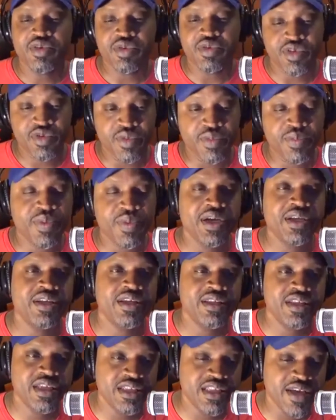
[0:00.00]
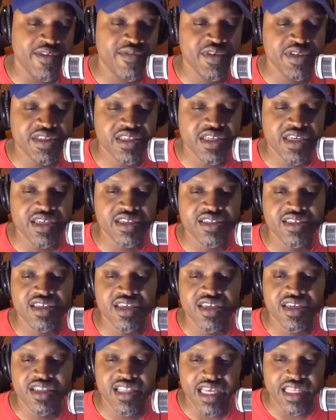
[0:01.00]
but the difference is
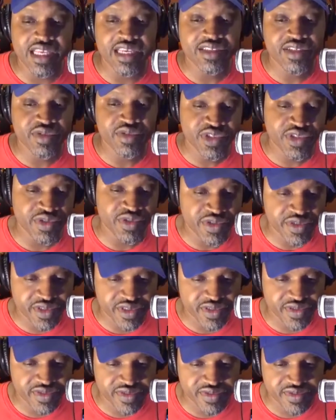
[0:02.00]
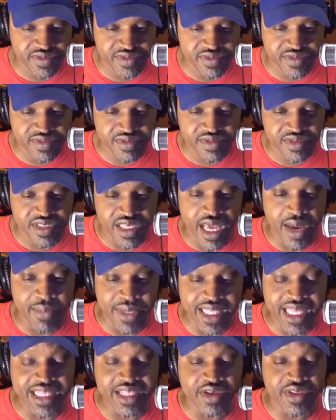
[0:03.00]
they need 2 shooters. I mean,
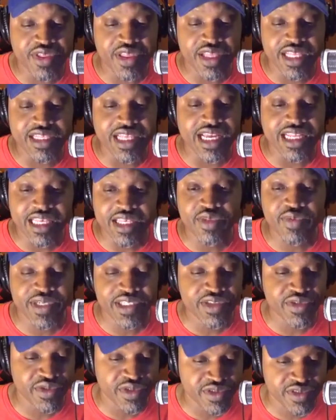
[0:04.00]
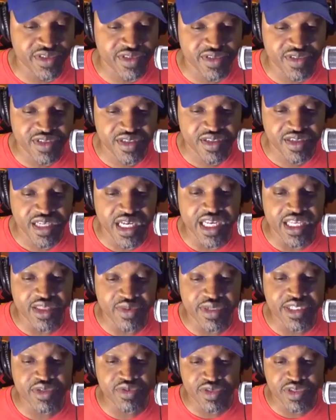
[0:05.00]
they need 3 shooters. They need 3
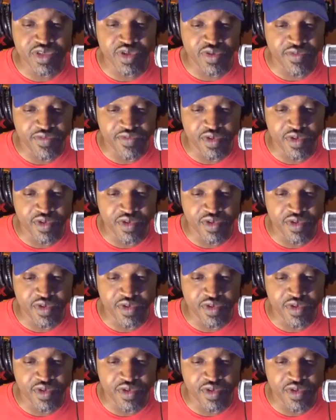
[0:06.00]
shooters on the floor.